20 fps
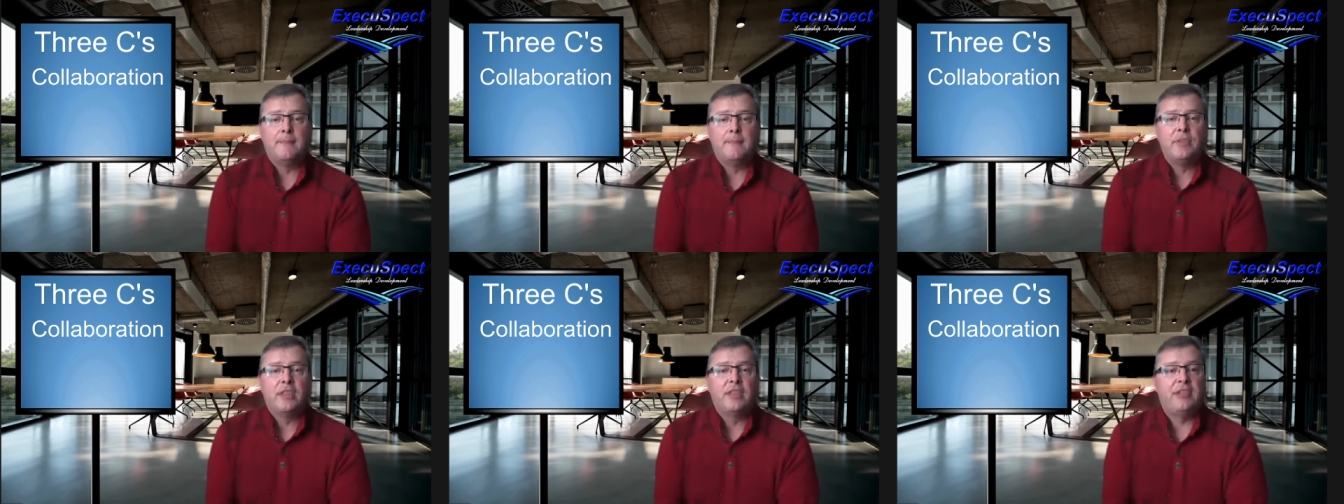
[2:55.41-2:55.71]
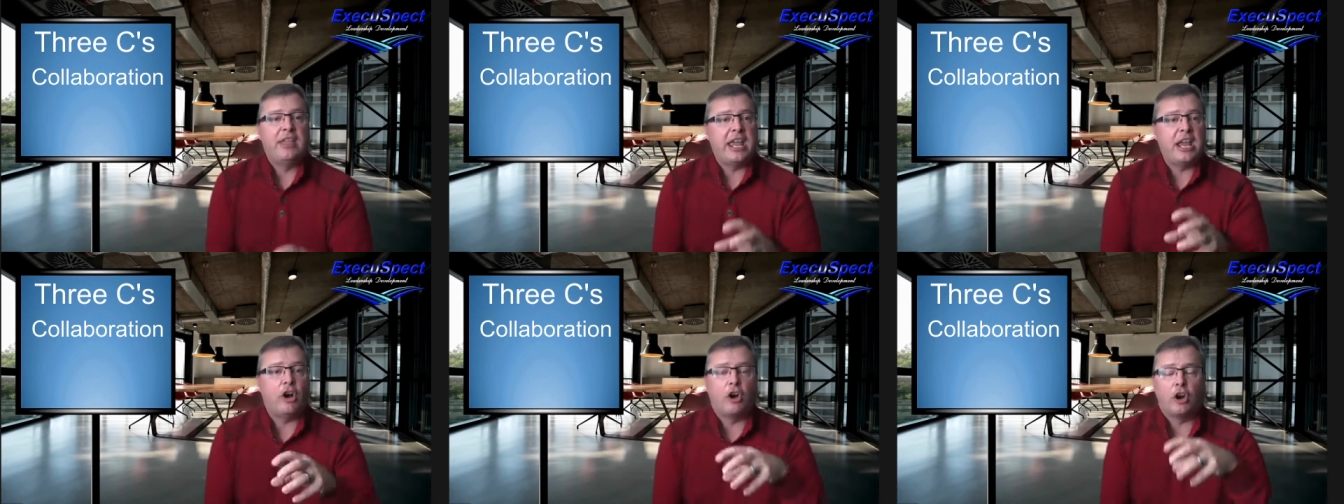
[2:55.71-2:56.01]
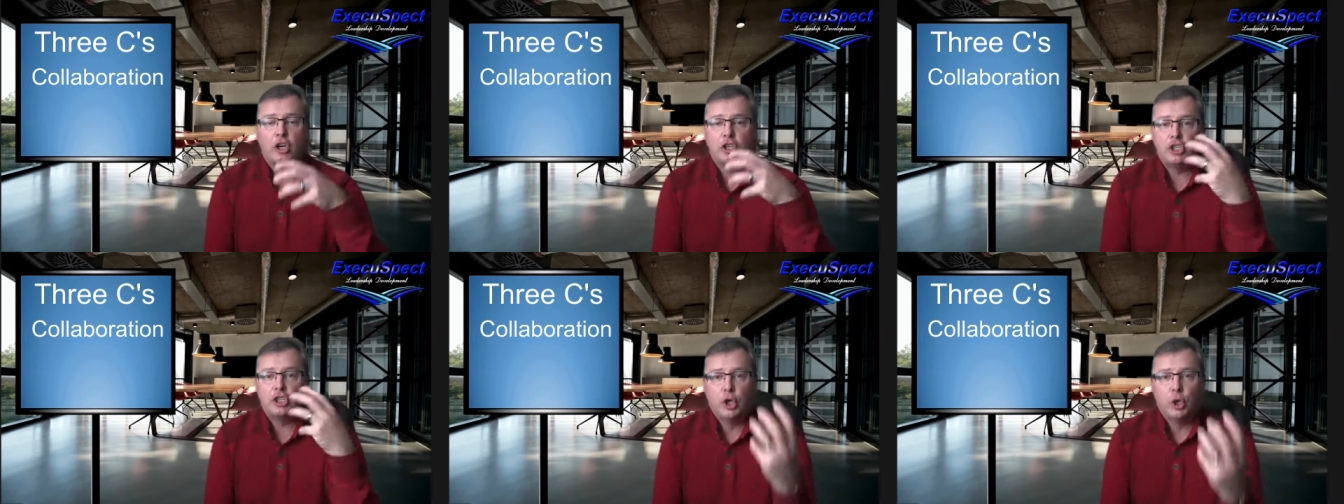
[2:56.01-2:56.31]
They are
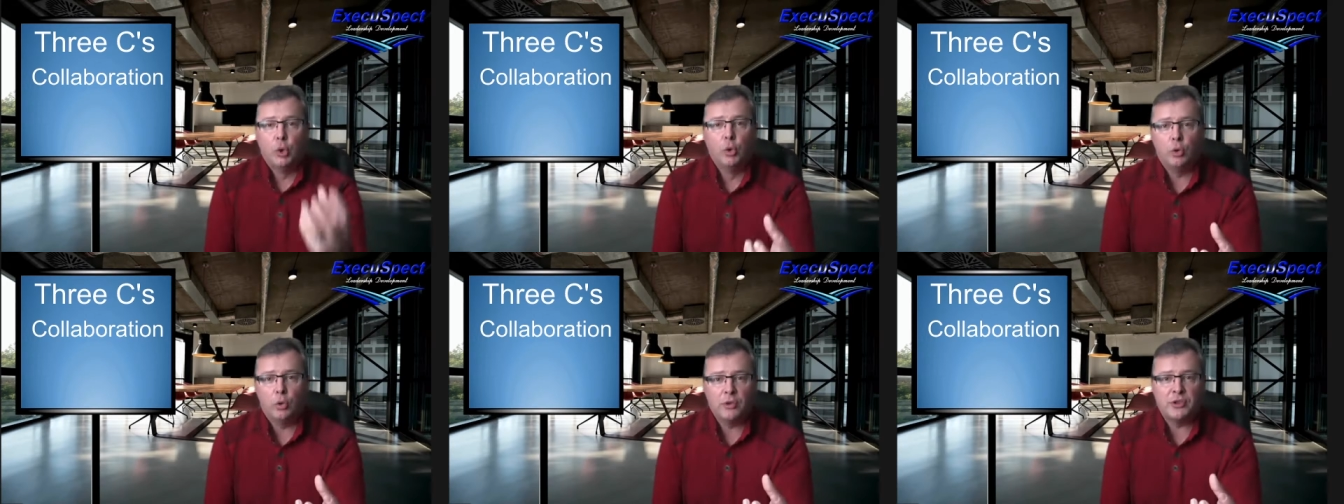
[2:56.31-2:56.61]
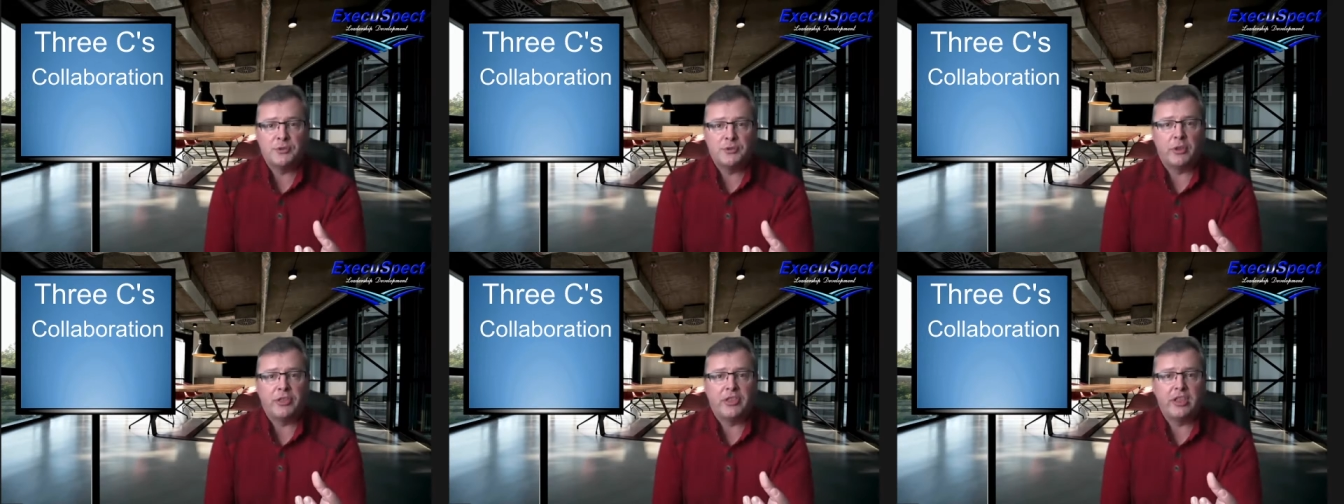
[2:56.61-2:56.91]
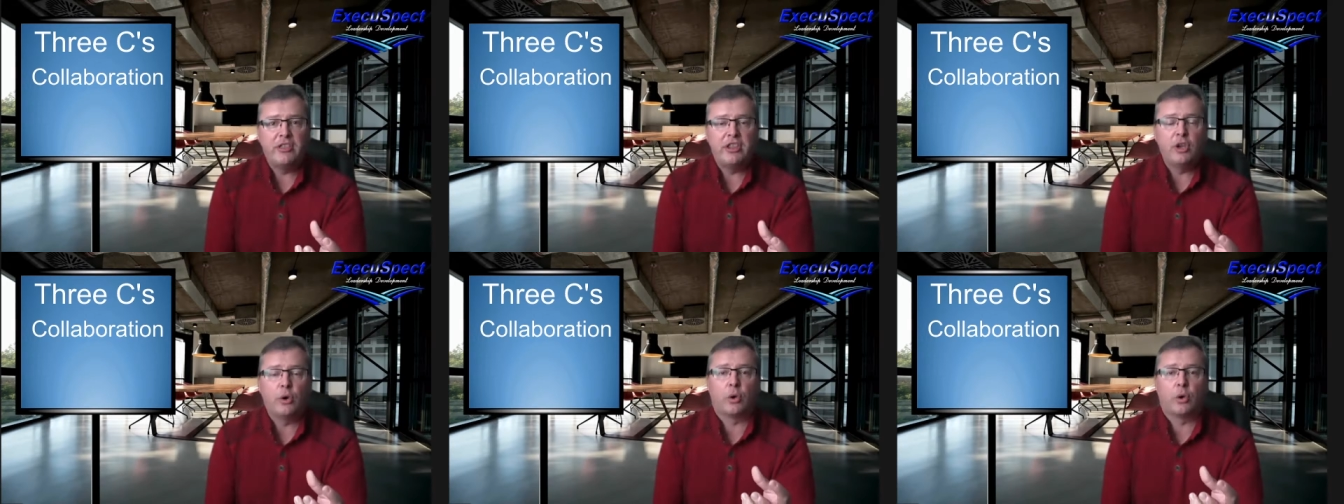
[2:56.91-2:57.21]
tools within
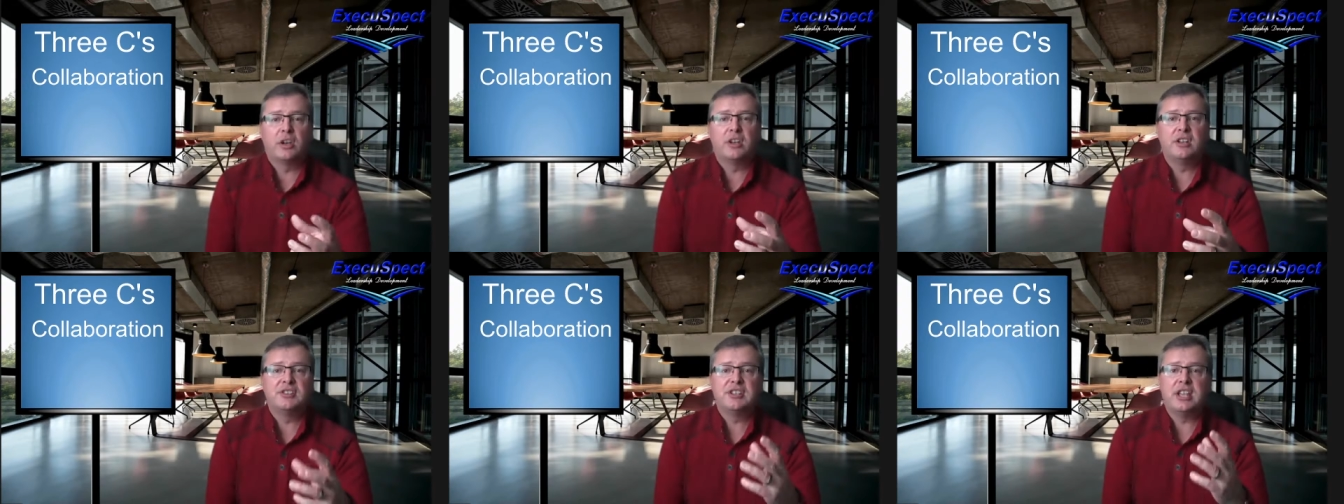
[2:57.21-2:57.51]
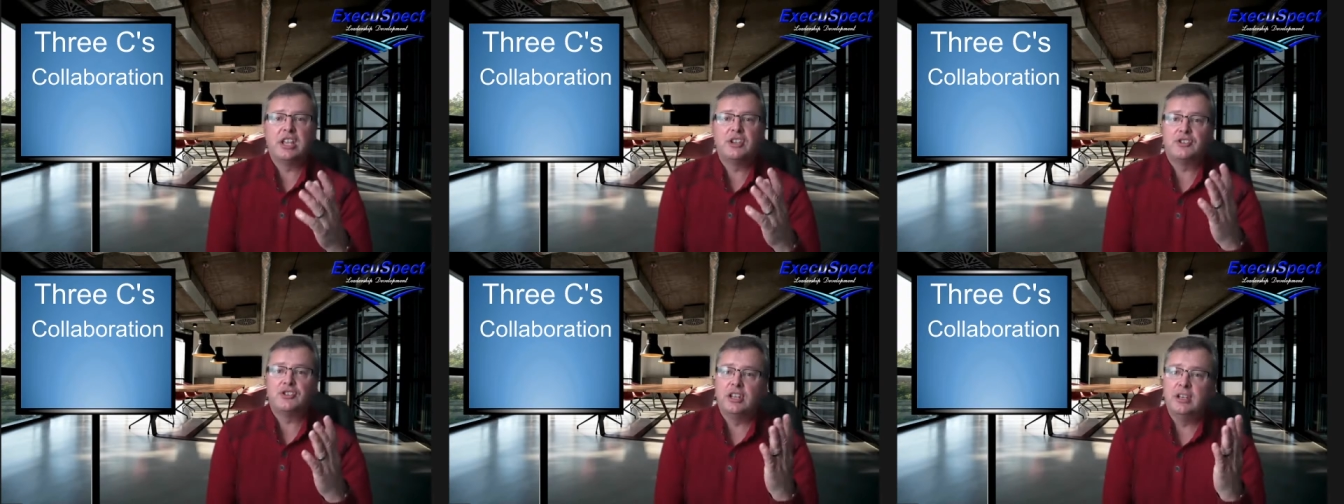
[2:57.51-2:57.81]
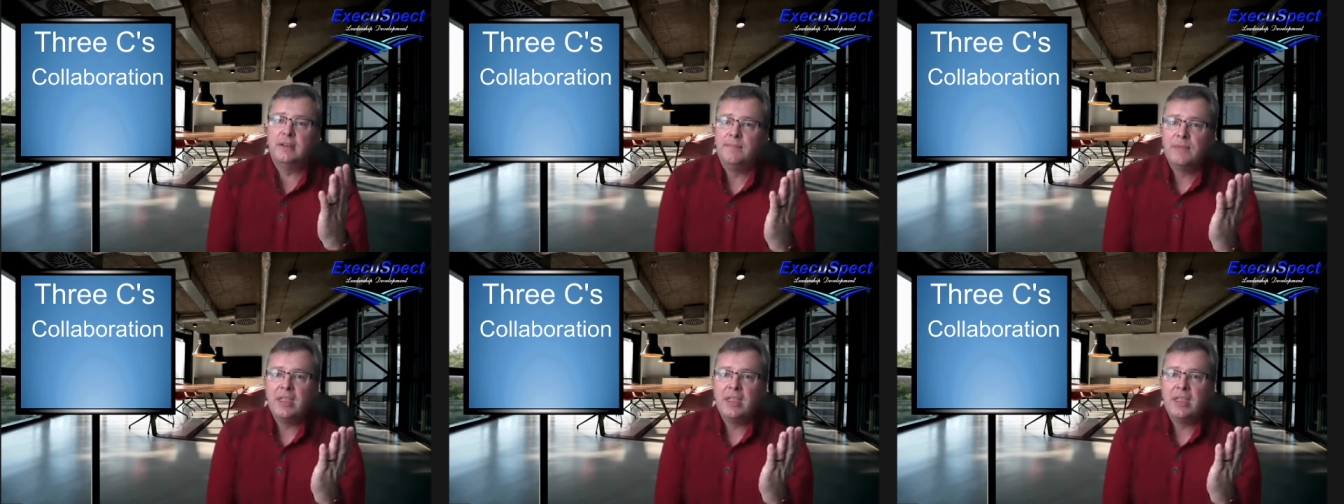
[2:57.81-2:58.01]
the organization